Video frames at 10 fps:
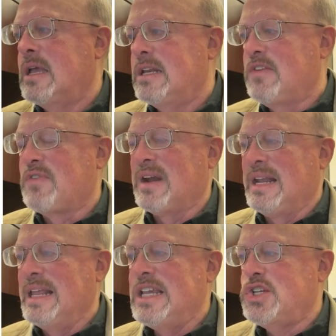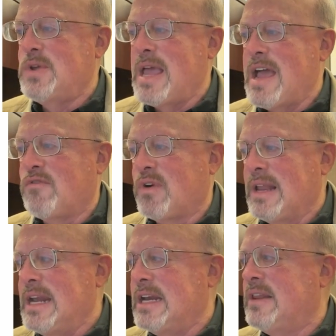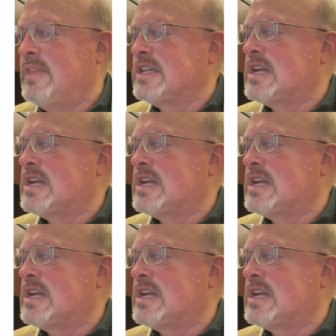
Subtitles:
different links you have related to this.